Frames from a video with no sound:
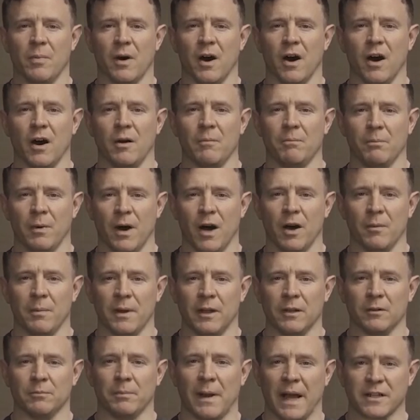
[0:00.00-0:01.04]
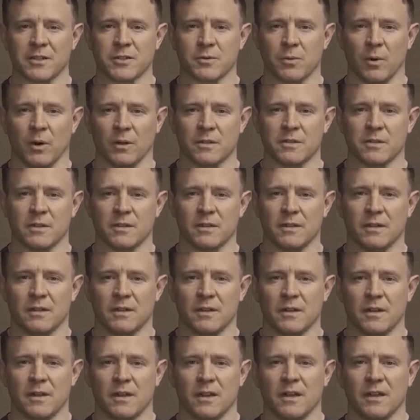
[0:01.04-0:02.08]
bar barbell back squat.
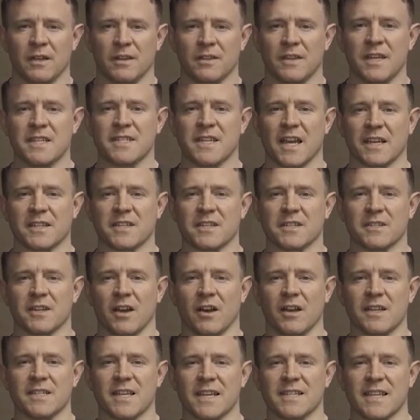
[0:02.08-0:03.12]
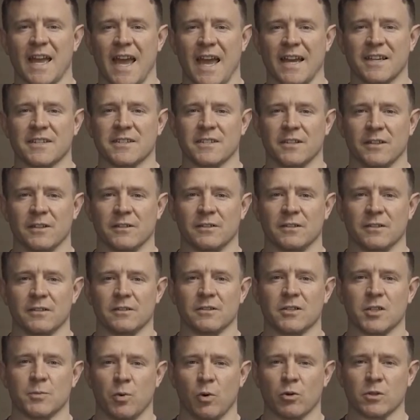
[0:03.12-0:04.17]
This exercise has
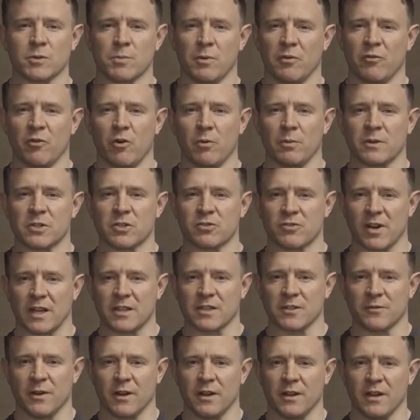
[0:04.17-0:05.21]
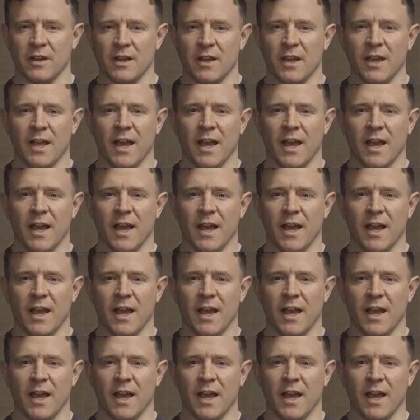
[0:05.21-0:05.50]
excellent sports performance transfer